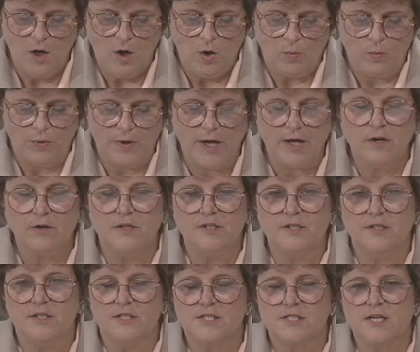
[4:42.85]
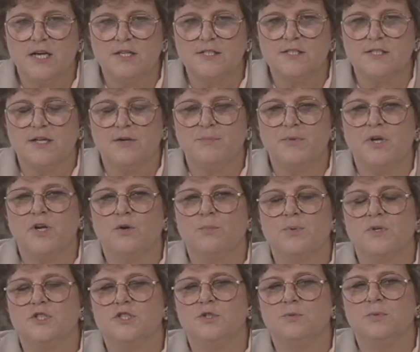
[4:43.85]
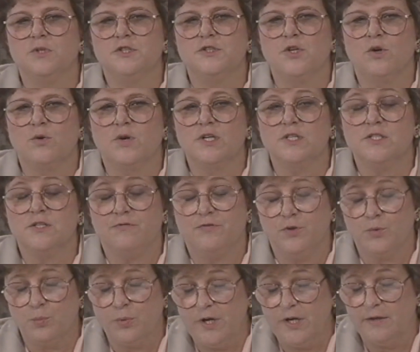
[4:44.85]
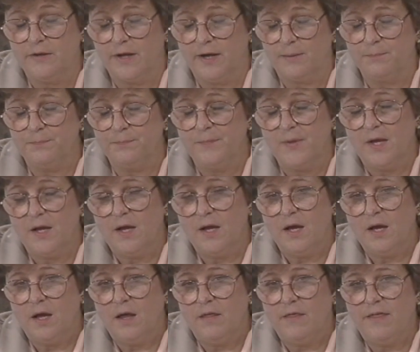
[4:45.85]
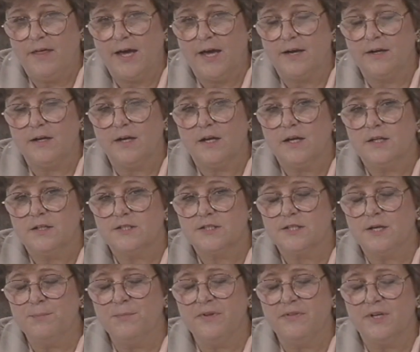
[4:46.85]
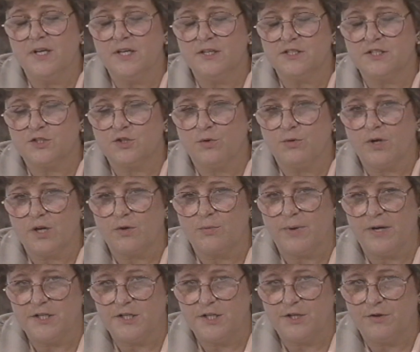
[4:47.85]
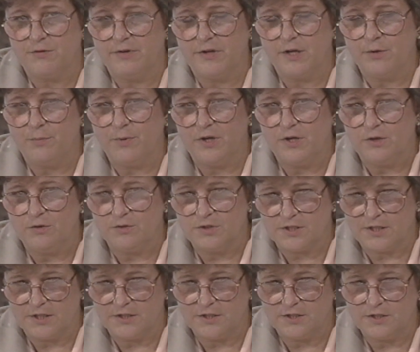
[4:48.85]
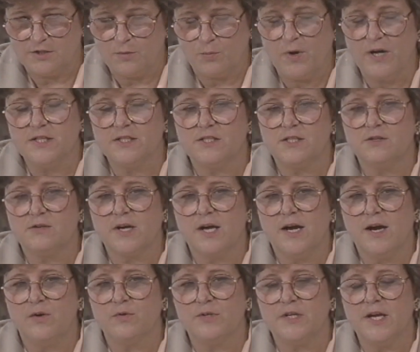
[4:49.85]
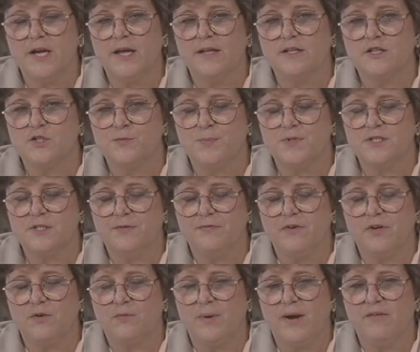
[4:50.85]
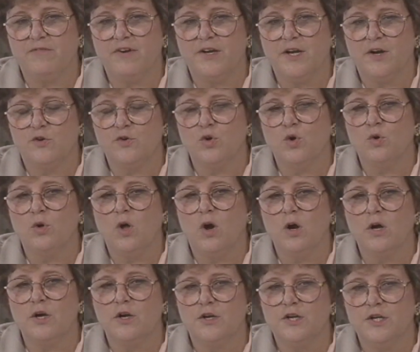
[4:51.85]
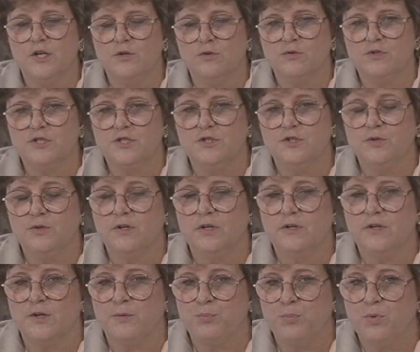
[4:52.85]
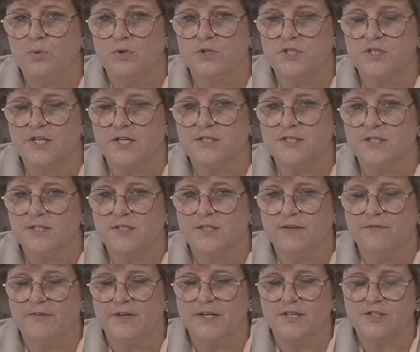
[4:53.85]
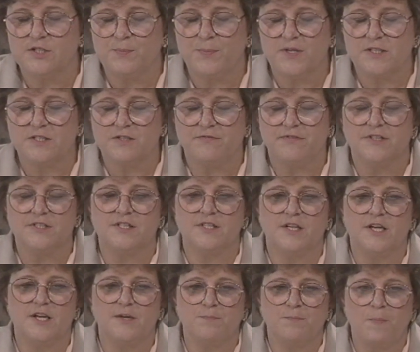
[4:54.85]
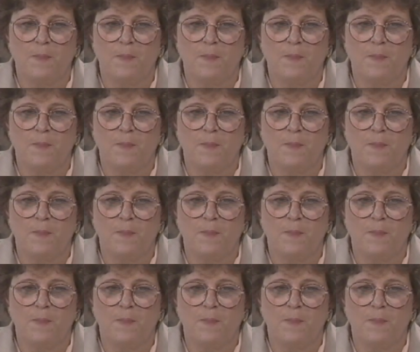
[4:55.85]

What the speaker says: We're not going to discuss them here, but you will notice if you read them that some of the historic criteria we use, such as the white cell count and the specific gravity, are no longer used due to their poor sensitivity and specificity.